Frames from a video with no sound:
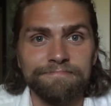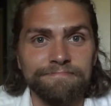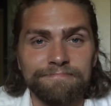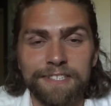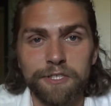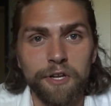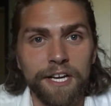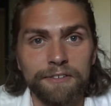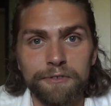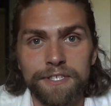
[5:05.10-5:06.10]
That's all I
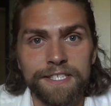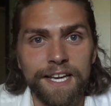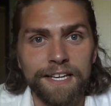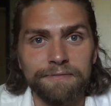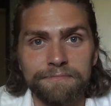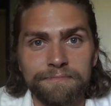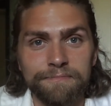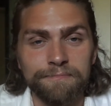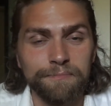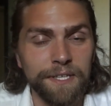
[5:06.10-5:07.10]
can really say.
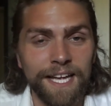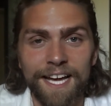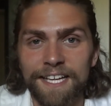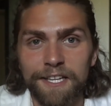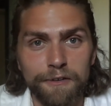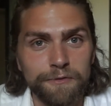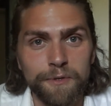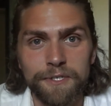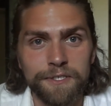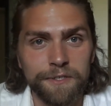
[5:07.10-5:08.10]
But yeah, I love
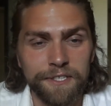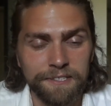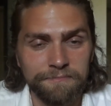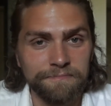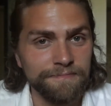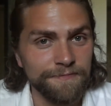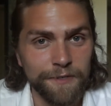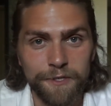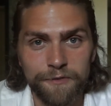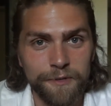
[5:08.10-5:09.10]
Toy Story.
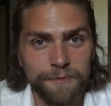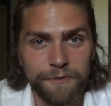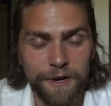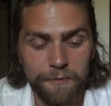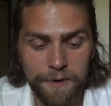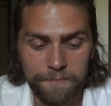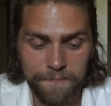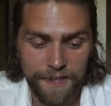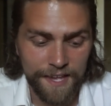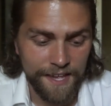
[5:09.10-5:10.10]
First film's a great one.
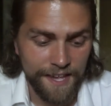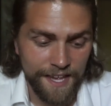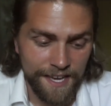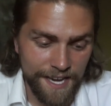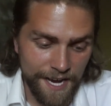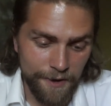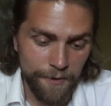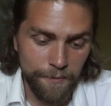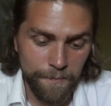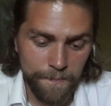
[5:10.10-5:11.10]

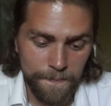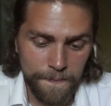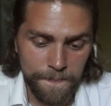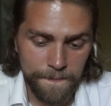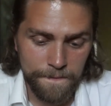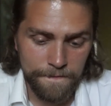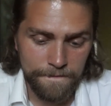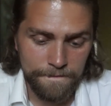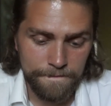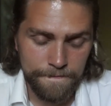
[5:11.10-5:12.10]
Now,
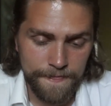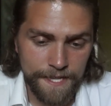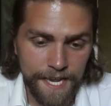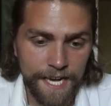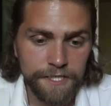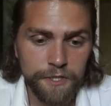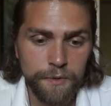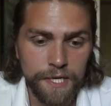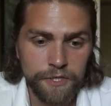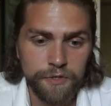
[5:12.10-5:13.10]
the next
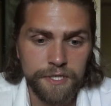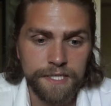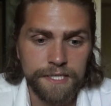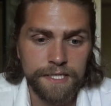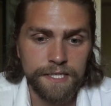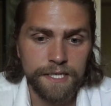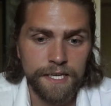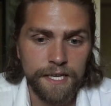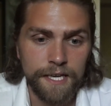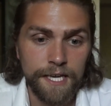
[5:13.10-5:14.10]
two entries,
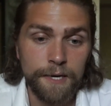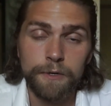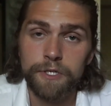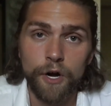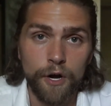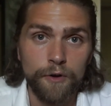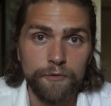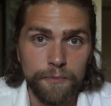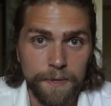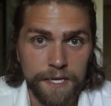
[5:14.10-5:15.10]
it was hard
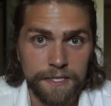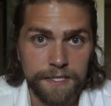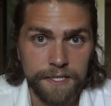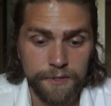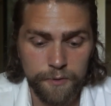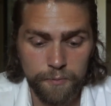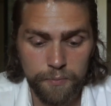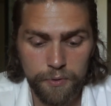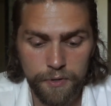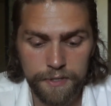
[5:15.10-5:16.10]
for me to
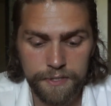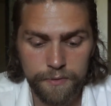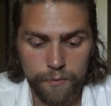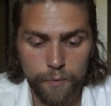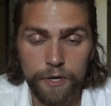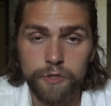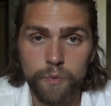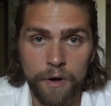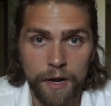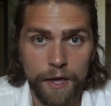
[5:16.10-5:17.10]
put which
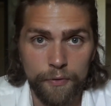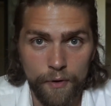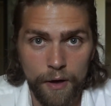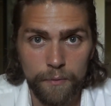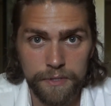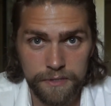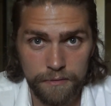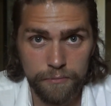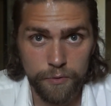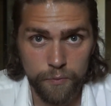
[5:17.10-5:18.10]
one I thought was
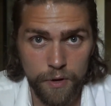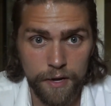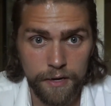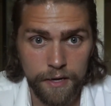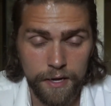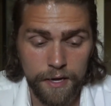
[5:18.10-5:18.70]
number one.